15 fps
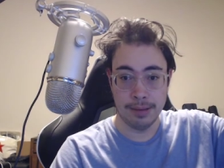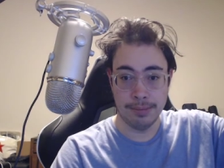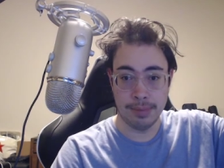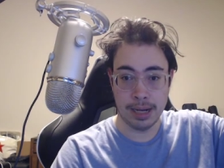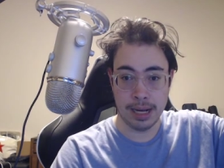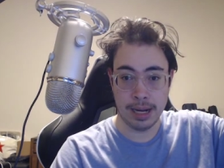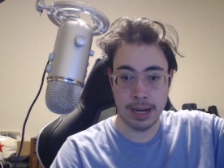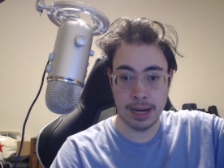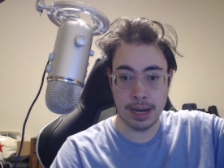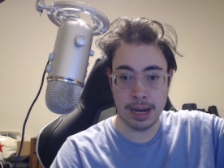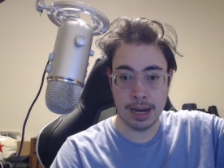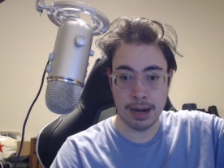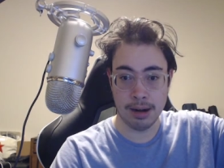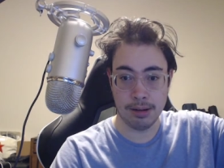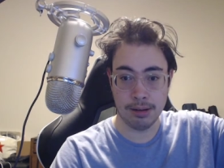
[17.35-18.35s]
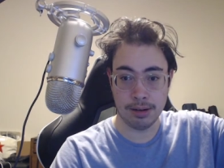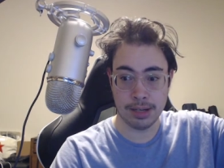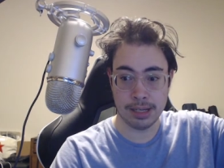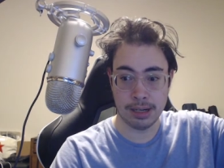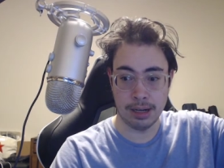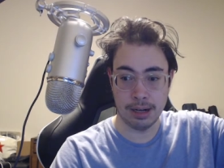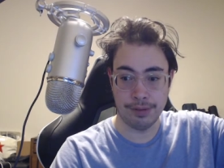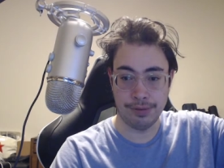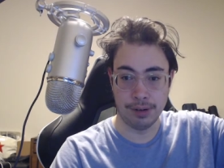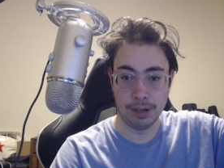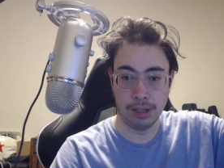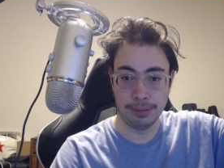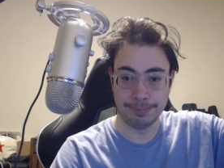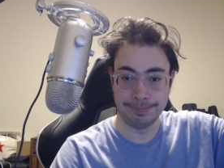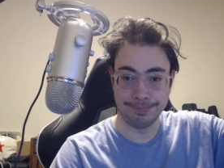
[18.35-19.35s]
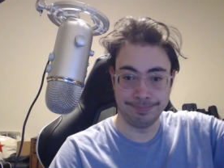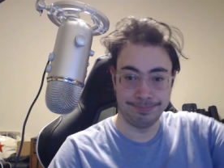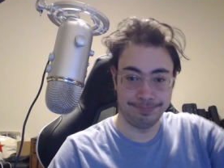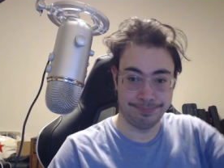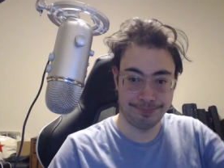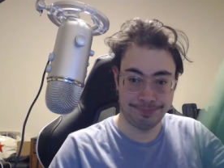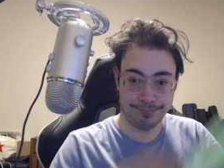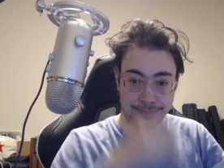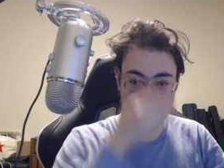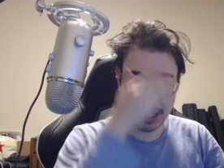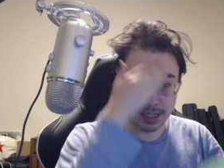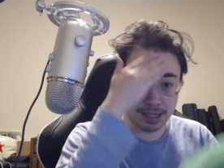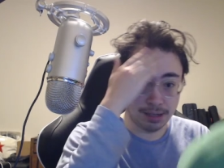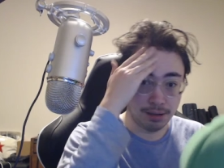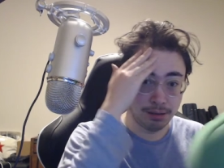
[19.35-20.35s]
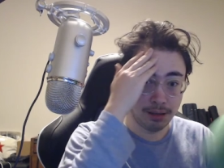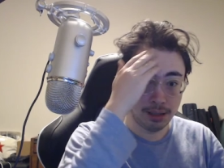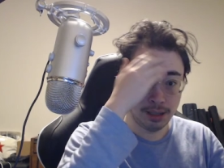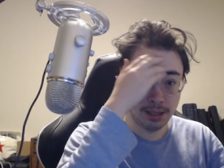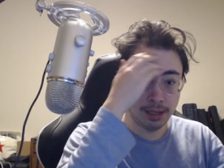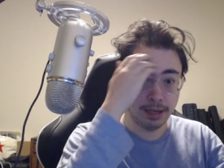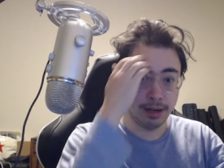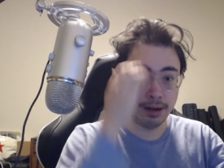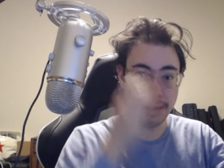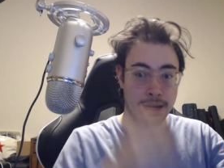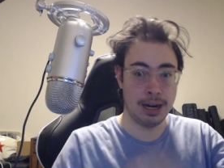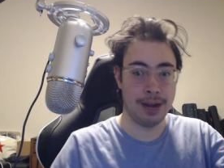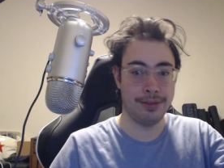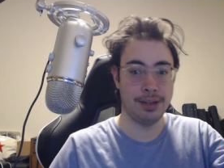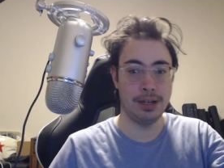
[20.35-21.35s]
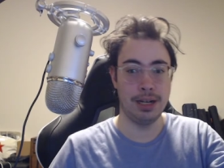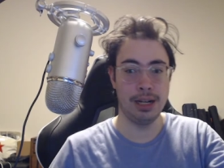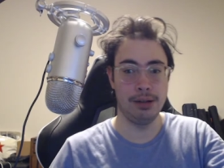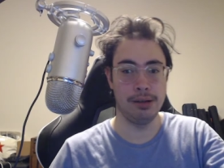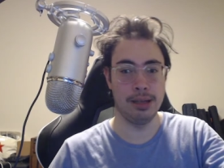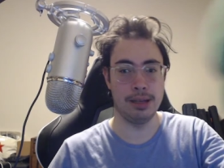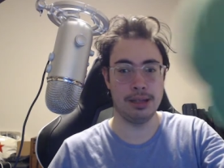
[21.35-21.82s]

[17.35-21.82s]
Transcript: My hair looks awful. So, you're going to have to deal with this